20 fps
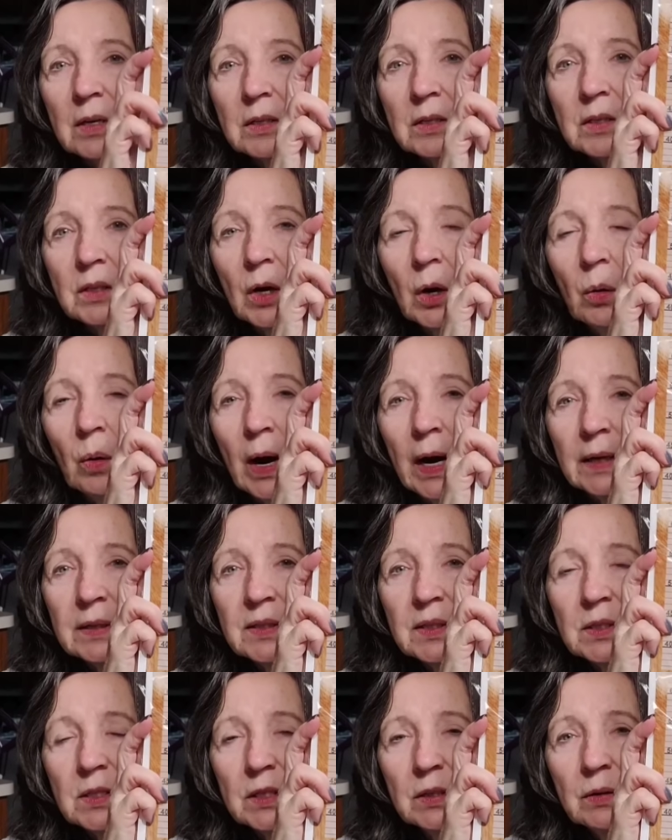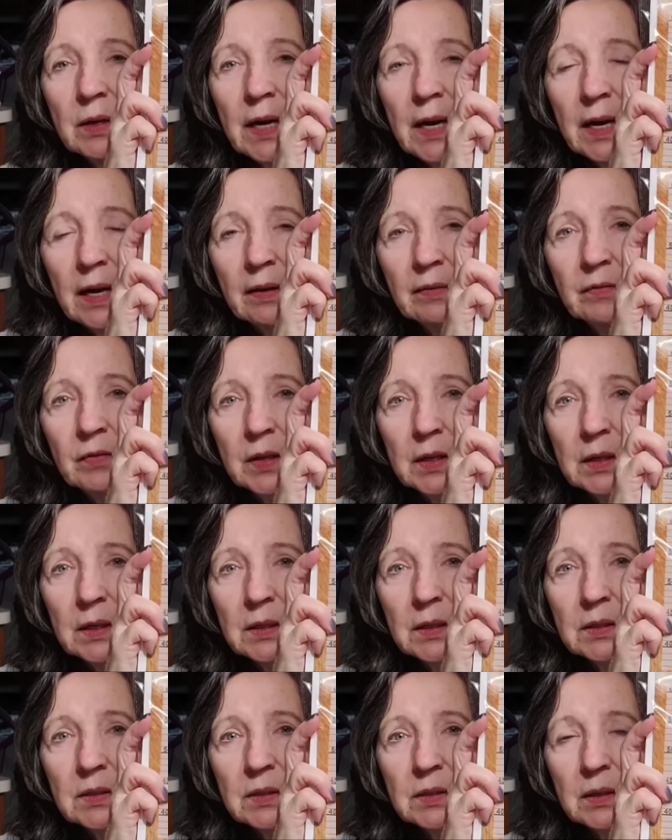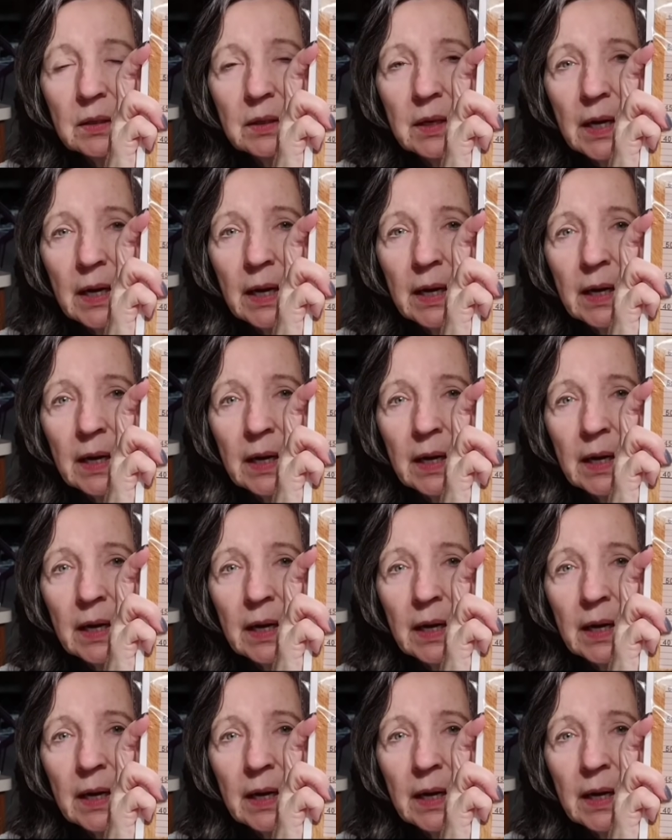So I still have these,